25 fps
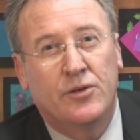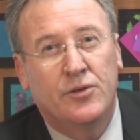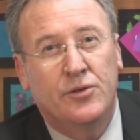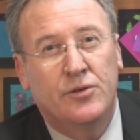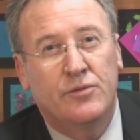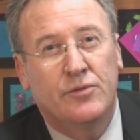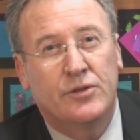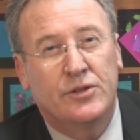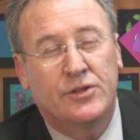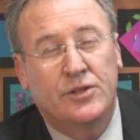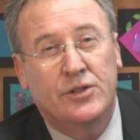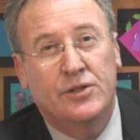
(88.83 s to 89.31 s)

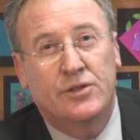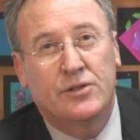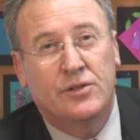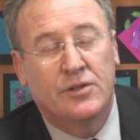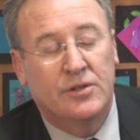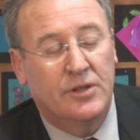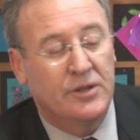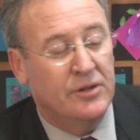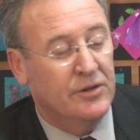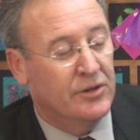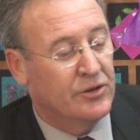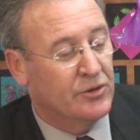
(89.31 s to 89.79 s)
who've
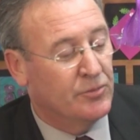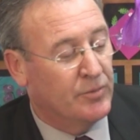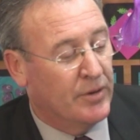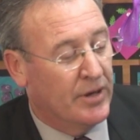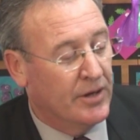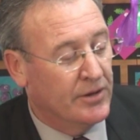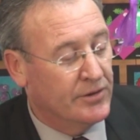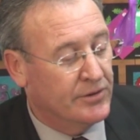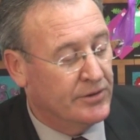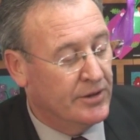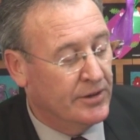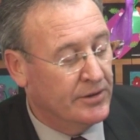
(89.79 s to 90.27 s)
assisted in this
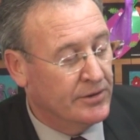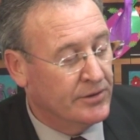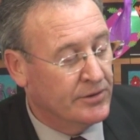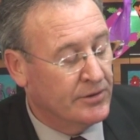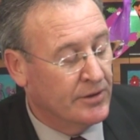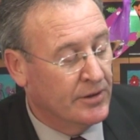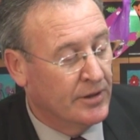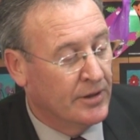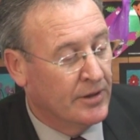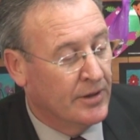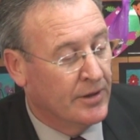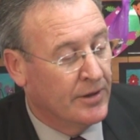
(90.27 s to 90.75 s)
process.